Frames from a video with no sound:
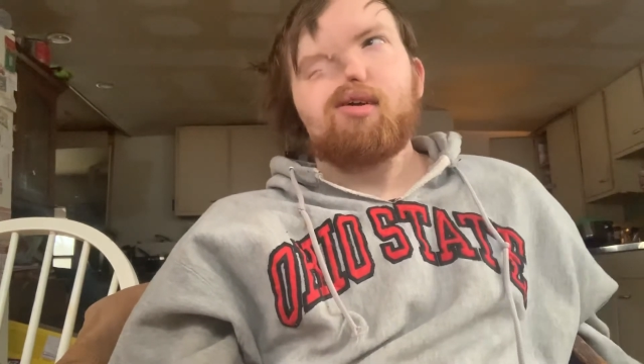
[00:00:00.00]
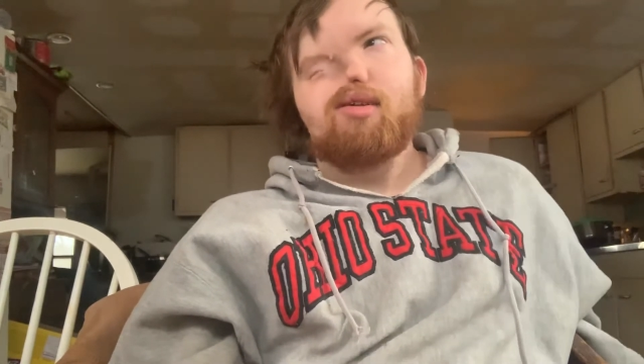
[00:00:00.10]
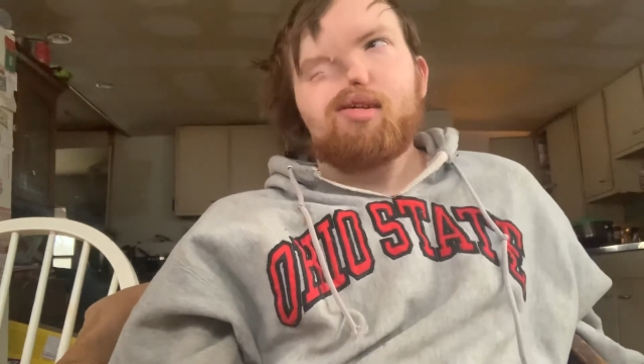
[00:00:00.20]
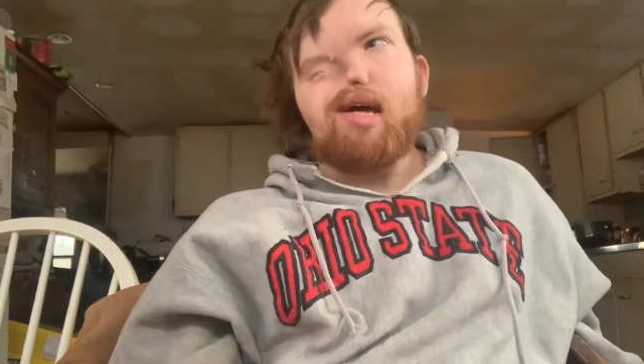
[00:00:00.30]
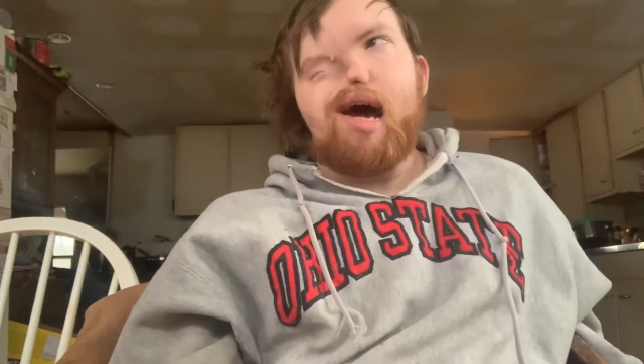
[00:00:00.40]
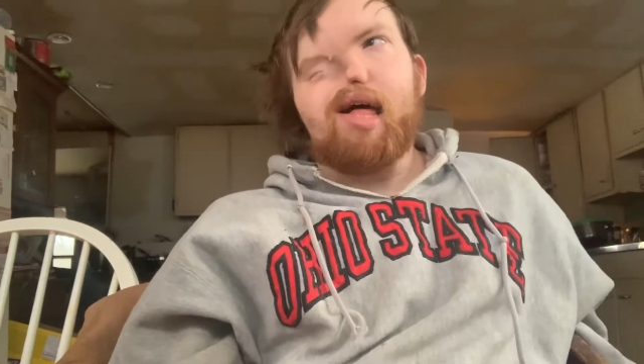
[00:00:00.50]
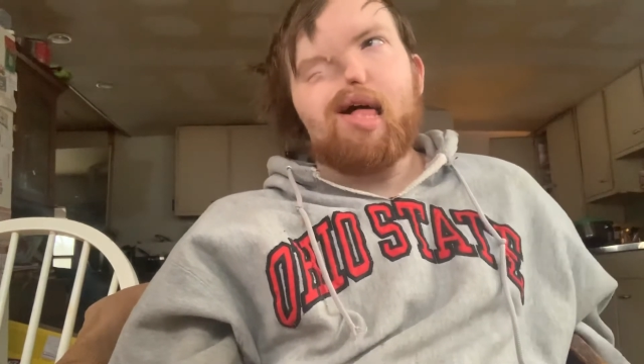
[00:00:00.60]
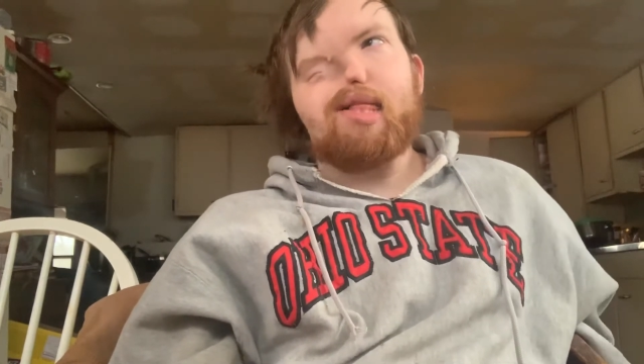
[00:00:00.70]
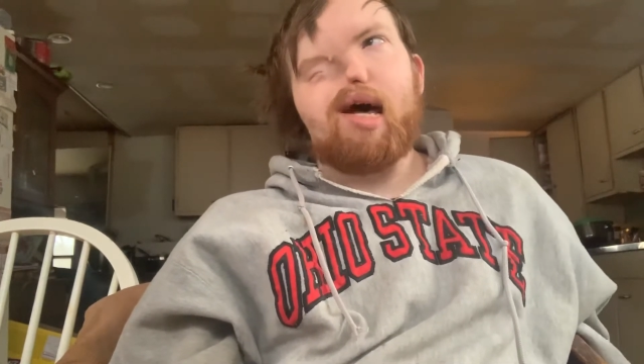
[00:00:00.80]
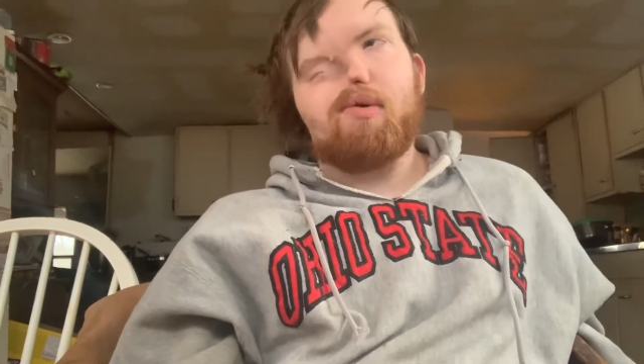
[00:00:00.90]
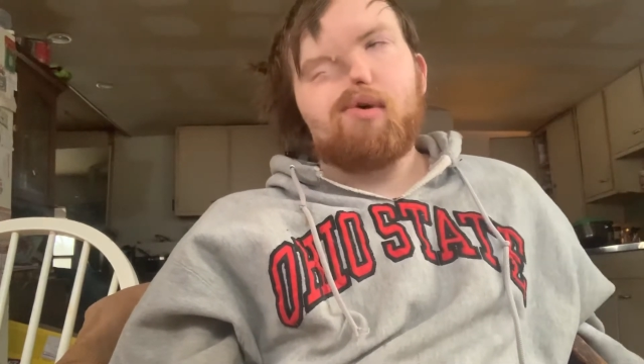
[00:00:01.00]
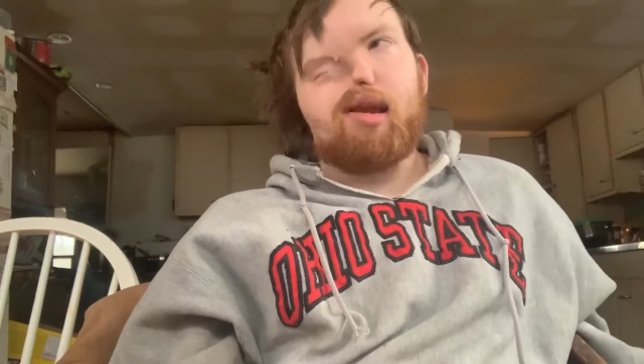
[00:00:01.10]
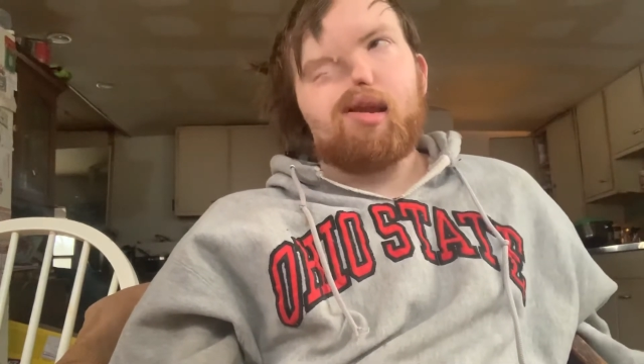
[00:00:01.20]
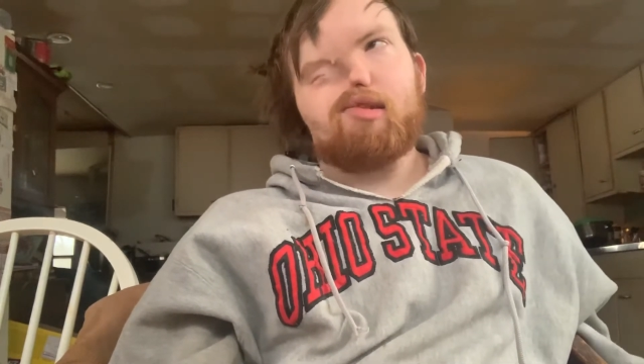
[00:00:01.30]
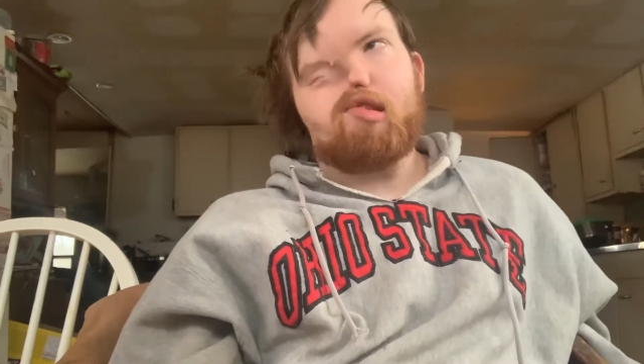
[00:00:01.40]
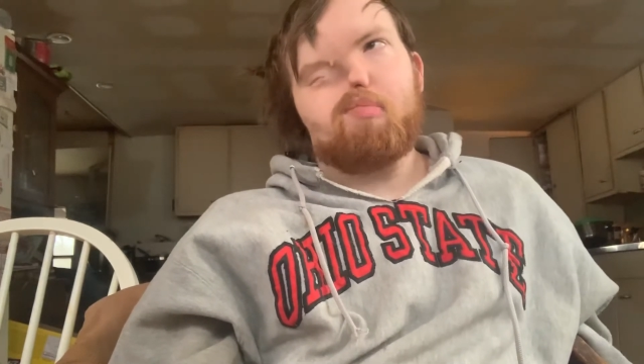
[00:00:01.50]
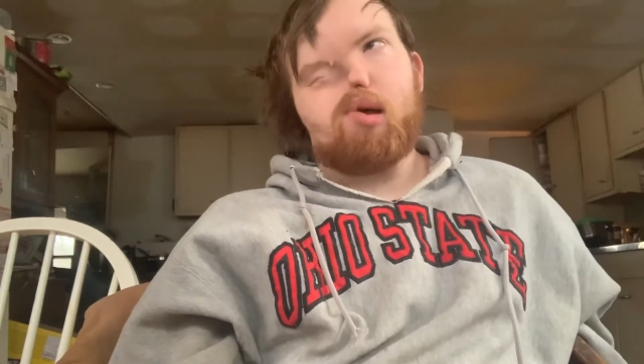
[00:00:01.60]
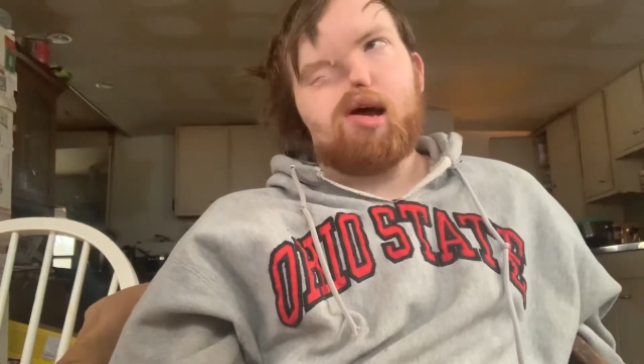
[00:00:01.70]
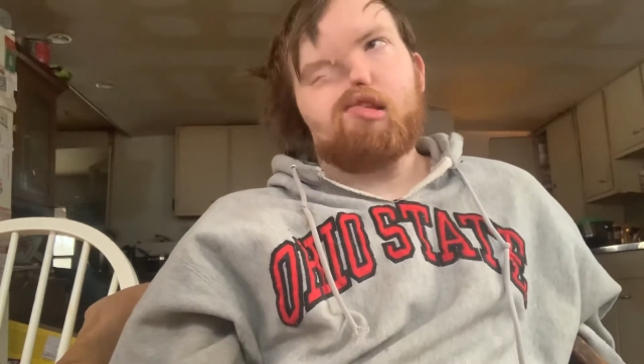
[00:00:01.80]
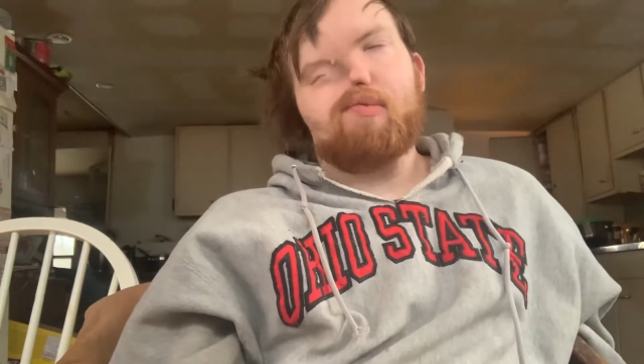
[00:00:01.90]
Yeah, that wouldn't
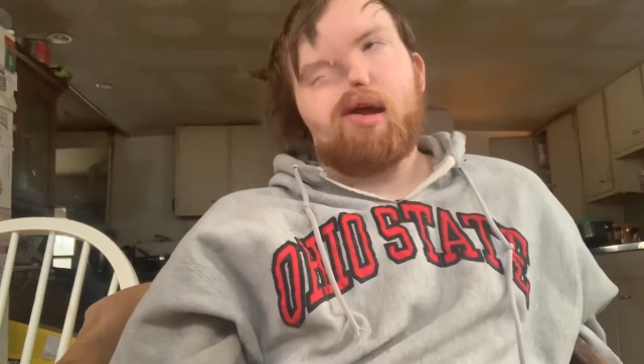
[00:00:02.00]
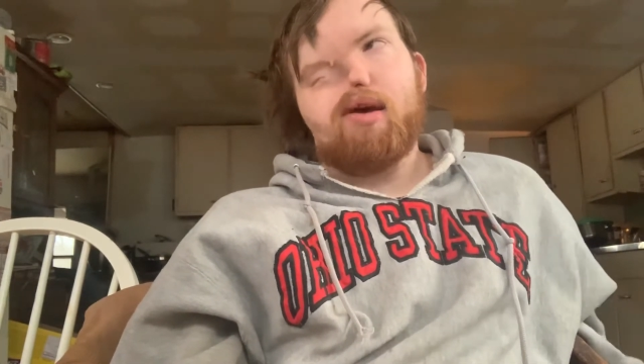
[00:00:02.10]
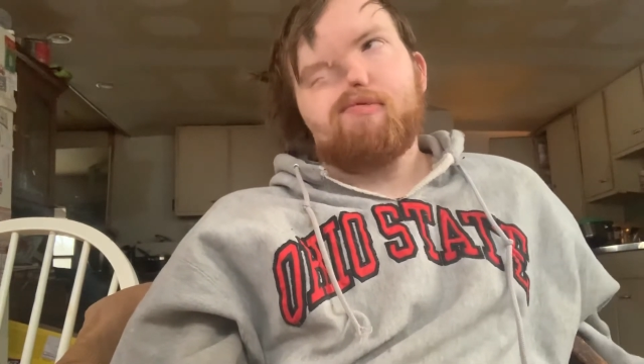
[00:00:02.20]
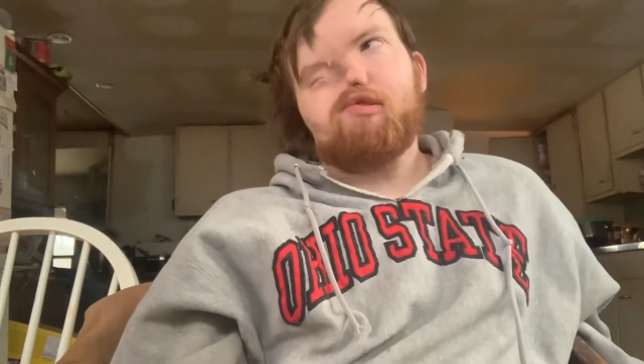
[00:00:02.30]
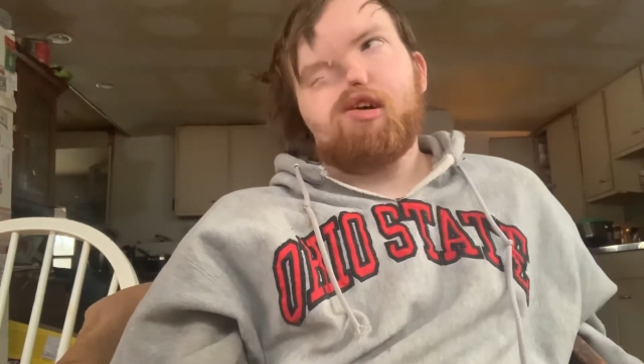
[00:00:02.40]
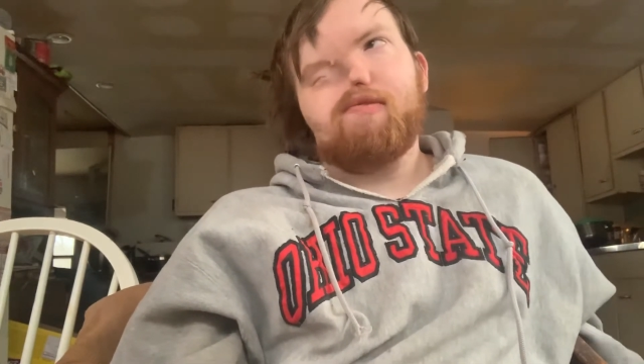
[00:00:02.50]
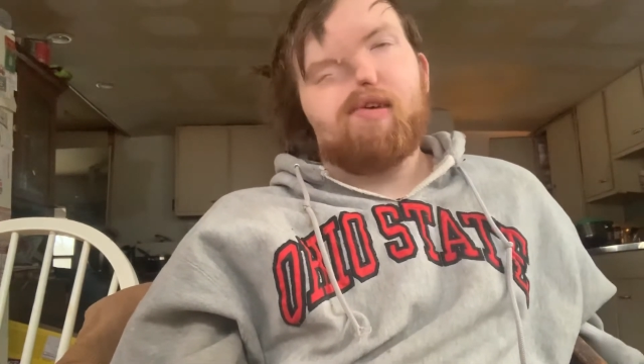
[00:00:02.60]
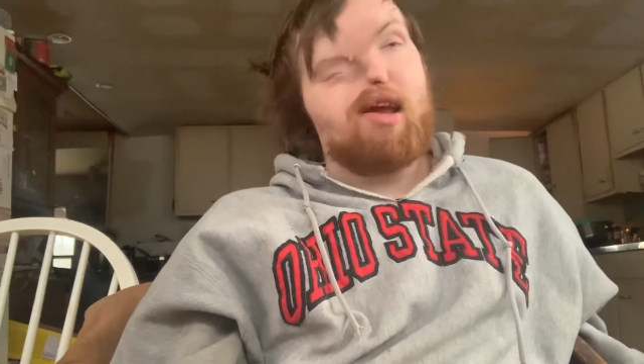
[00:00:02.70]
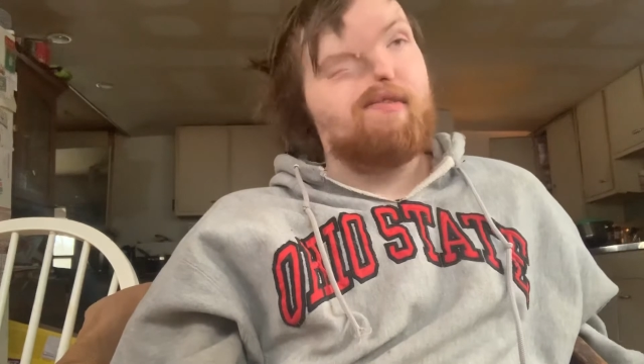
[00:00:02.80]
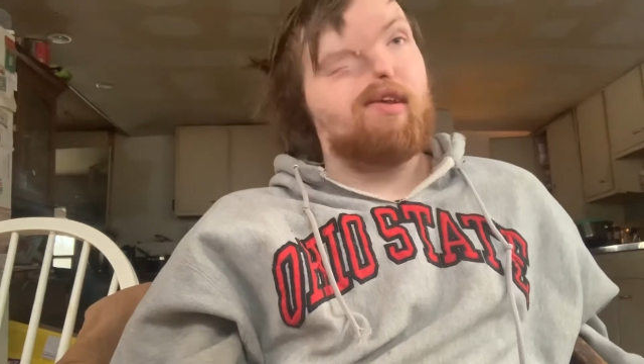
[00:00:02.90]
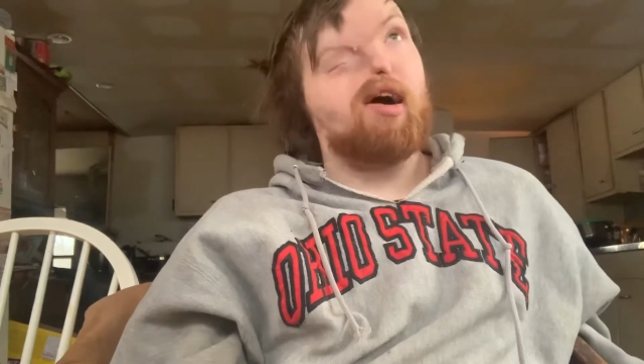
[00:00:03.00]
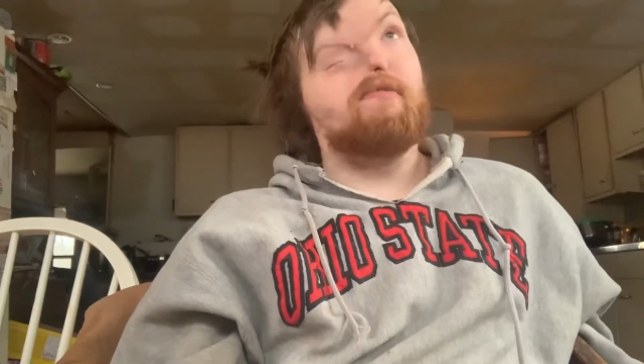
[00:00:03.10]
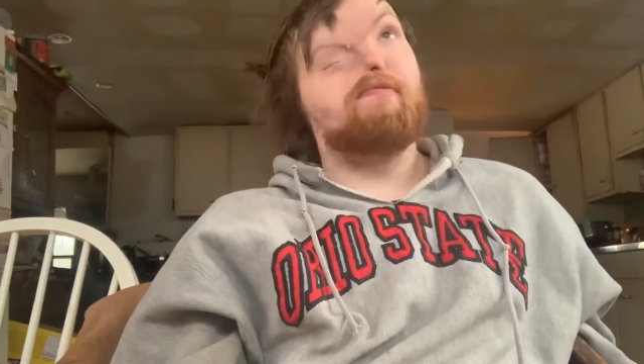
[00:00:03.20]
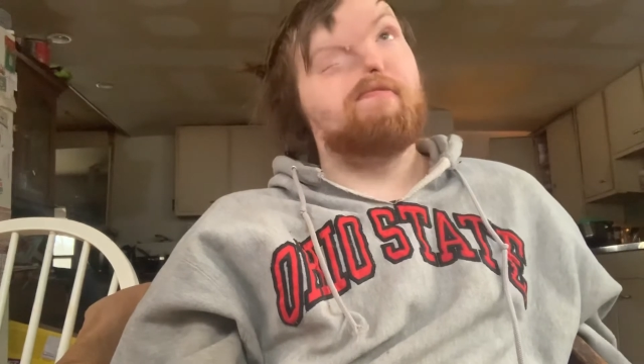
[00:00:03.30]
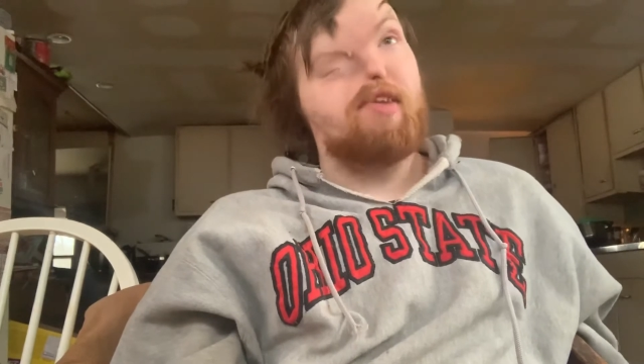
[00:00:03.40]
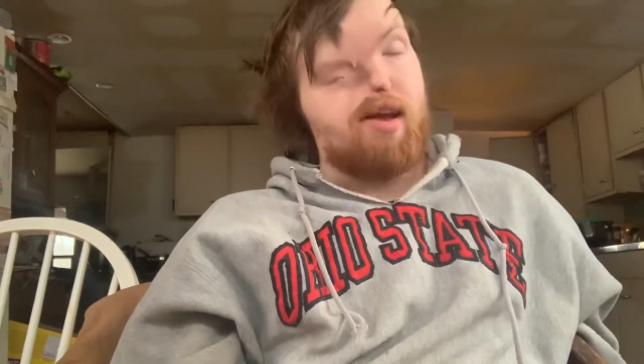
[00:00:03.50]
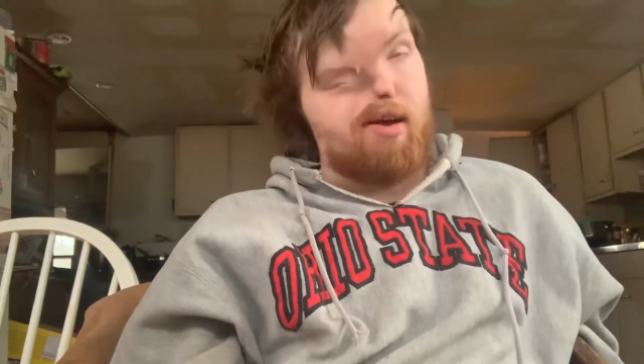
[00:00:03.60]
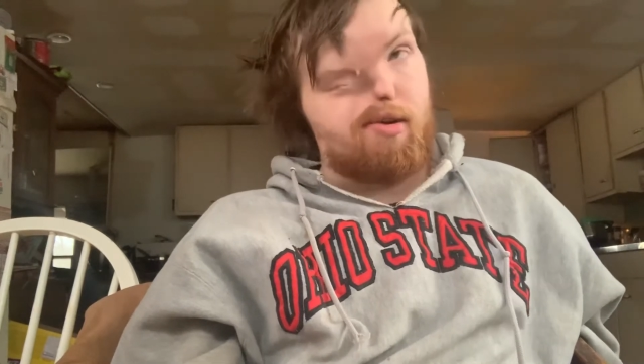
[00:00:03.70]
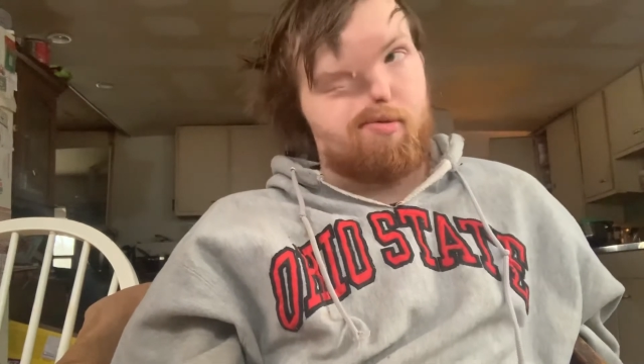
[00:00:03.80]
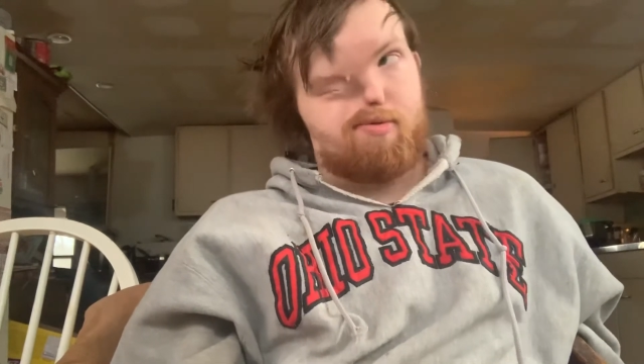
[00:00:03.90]
surprise me if even a
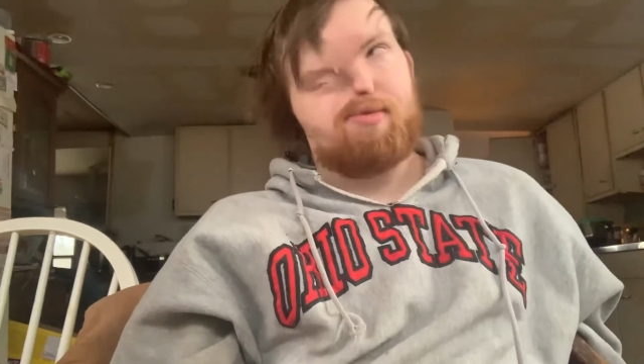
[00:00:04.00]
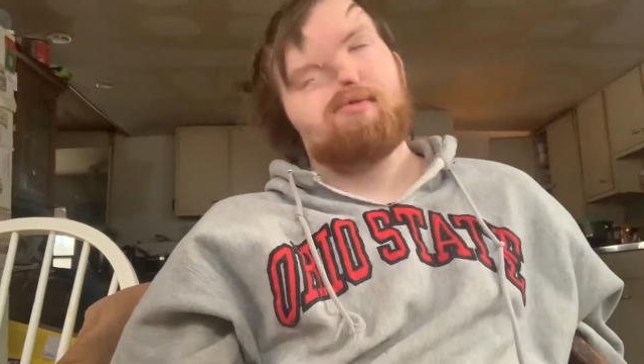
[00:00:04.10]
few